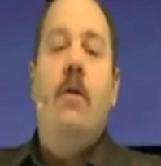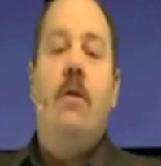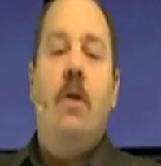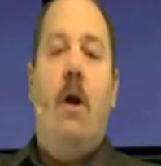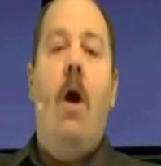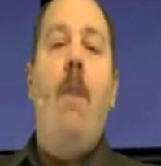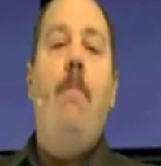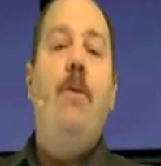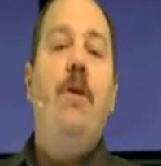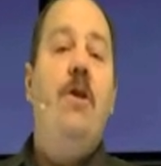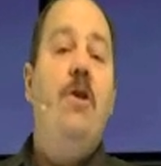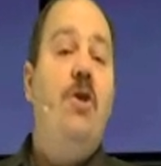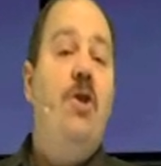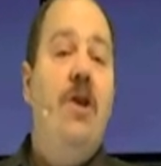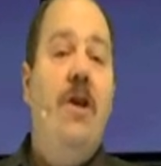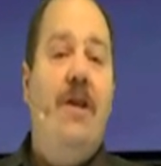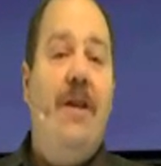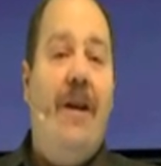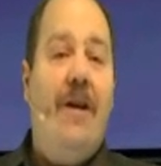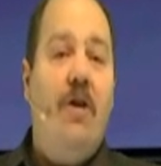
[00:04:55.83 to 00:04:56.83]
The
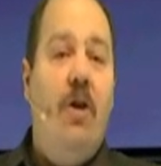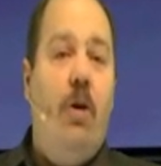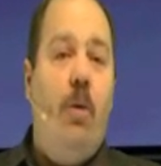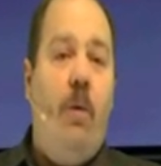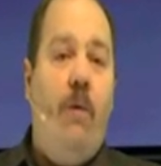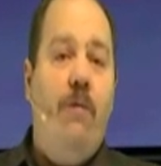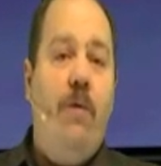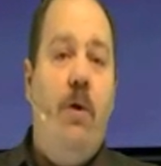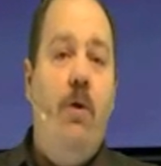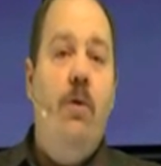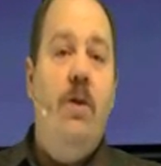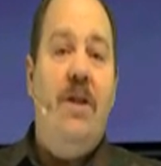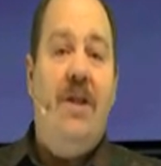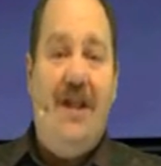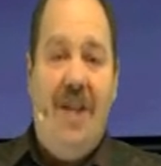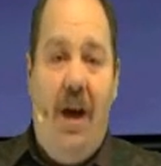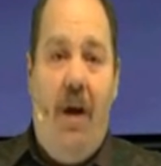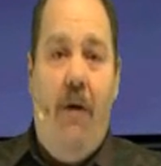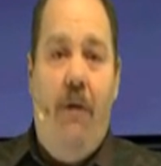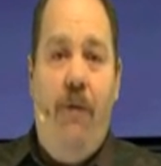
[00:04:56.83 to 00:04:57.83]
competition and technical review
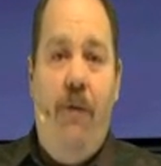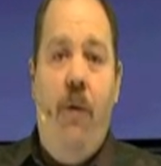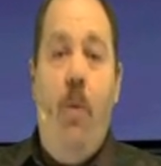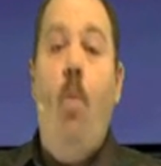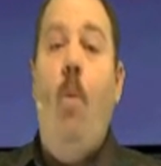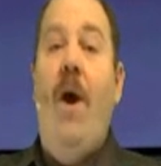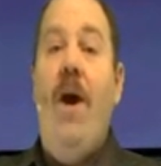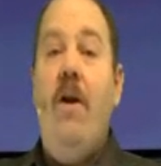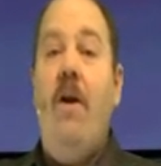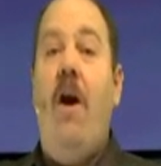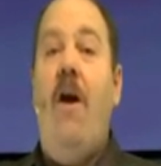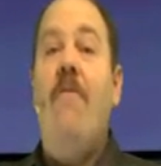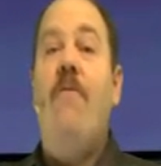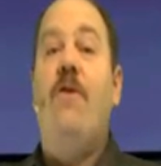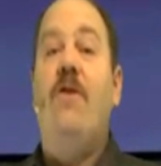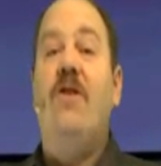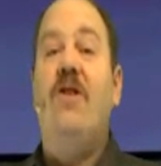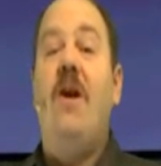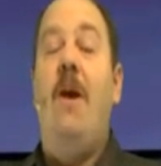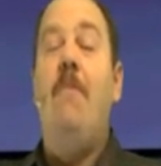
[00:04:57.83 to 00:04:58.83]
itself went on
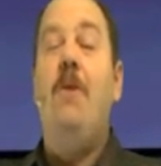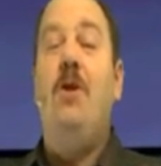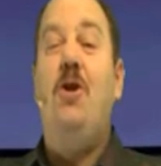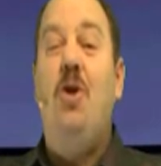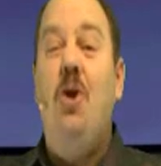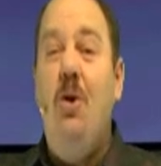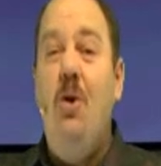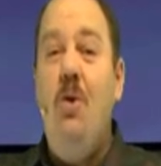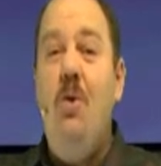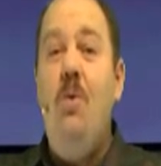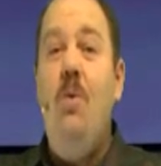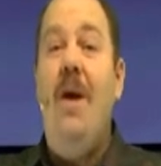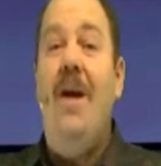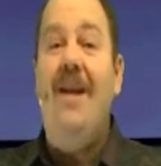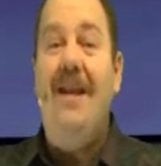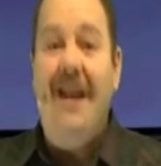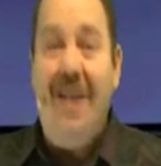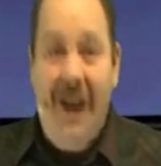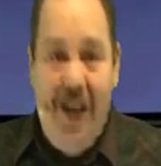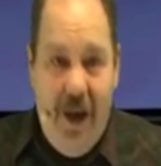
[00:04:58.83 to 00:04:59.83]
for some two
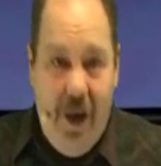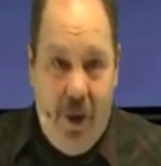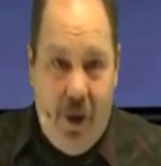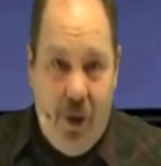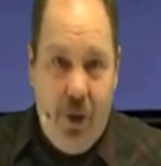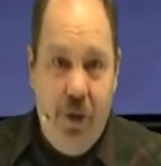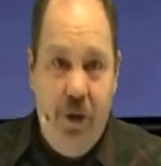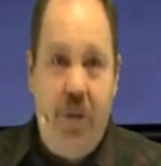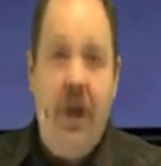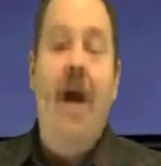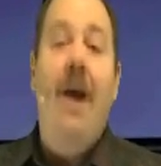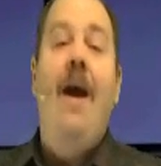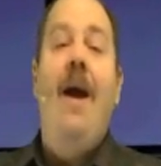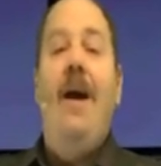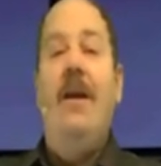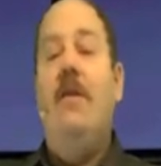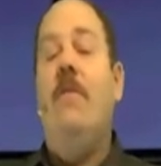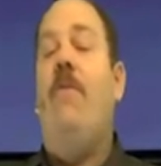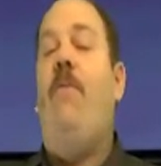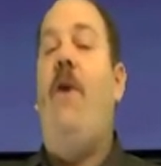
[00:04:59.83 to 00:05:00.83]
years,
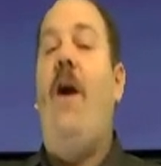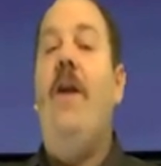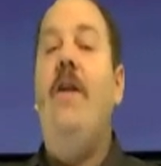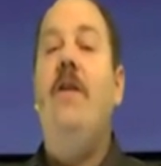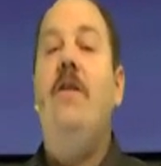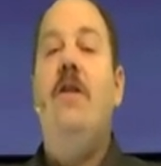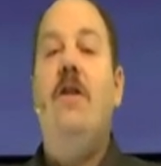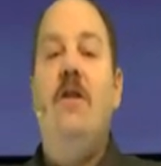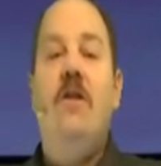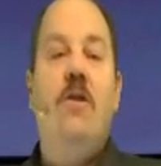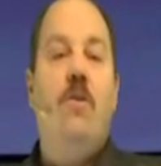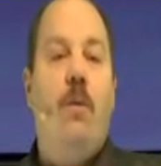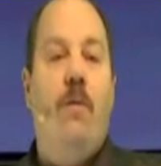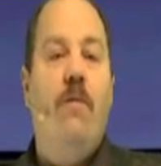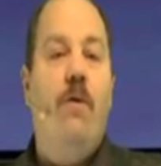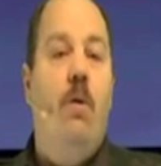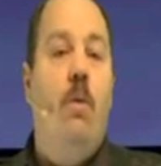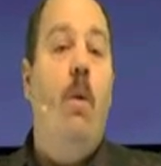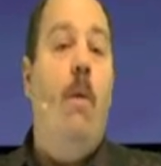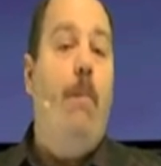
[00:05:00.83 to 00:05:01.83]
and the findings of this
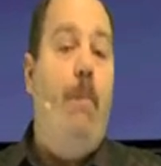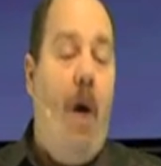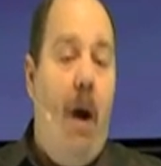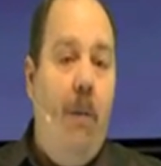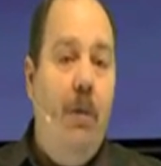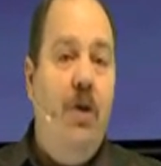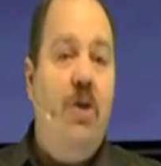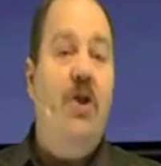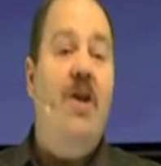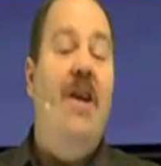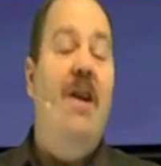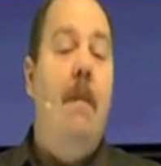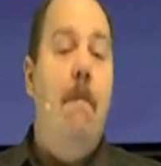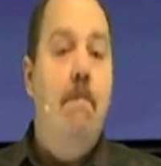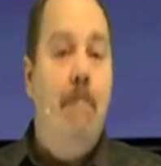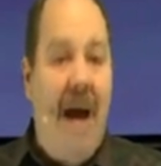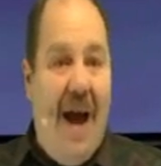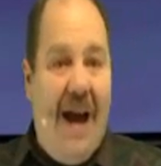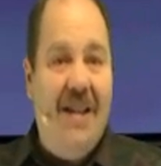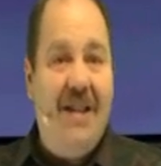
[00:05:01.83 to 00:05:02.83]
review were published in a
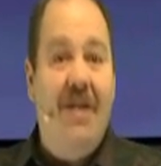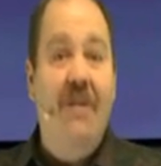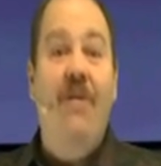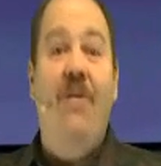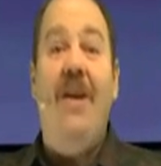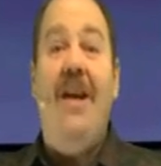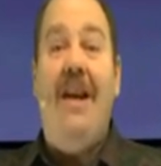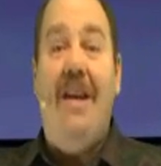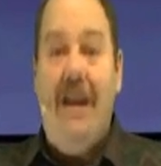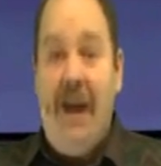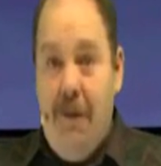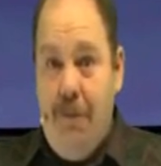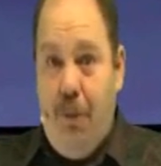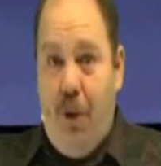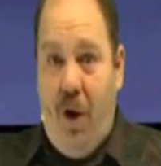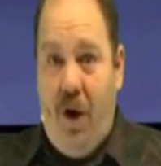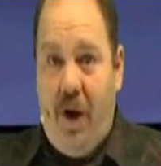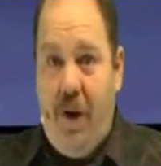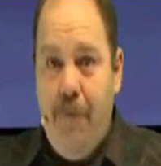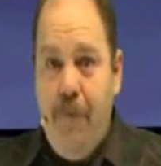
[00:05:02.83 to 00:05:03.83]
massive
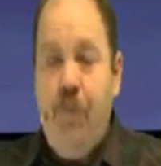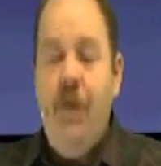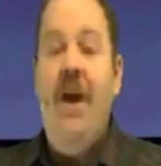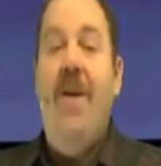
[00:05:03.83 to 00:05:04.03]
ebook.